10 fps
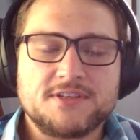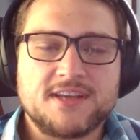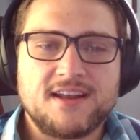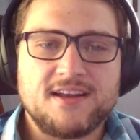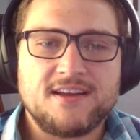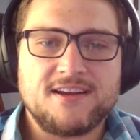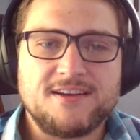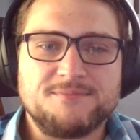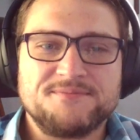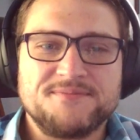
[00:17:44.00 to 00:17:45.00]
just kind
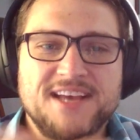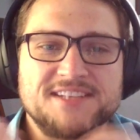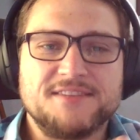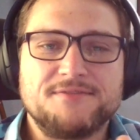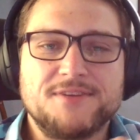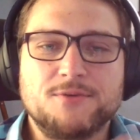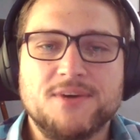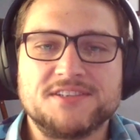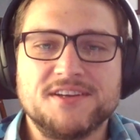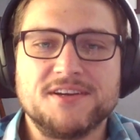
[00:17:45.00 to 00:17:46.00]
of asking a fun
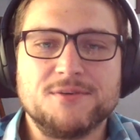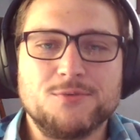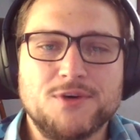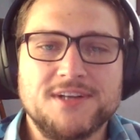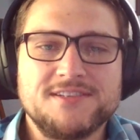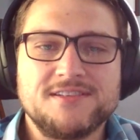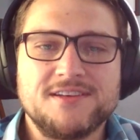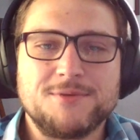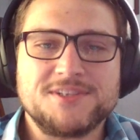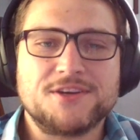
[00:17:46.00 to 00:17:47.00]
question here. What's
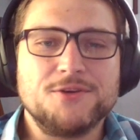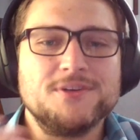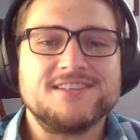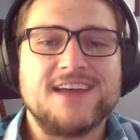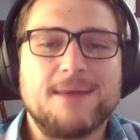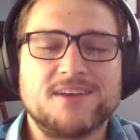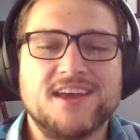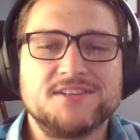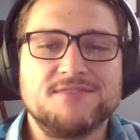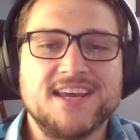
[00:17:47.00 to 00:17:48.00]
the coolest
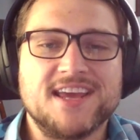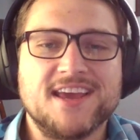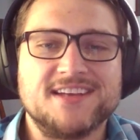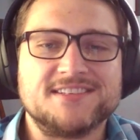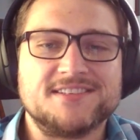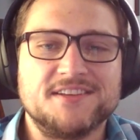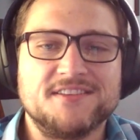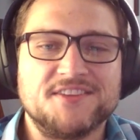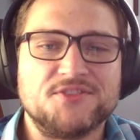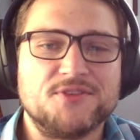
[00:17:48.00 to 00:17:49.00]
application of AKS
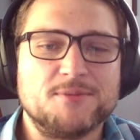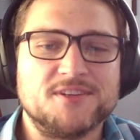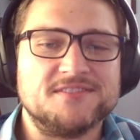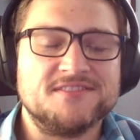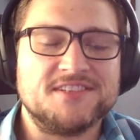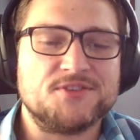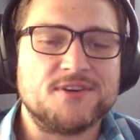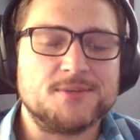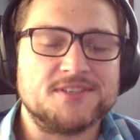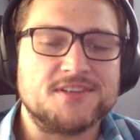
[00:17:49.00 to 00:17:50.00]
that you're able
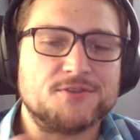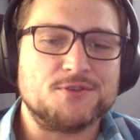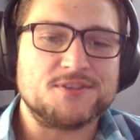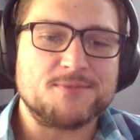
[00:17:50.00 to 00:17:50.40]
to talk to us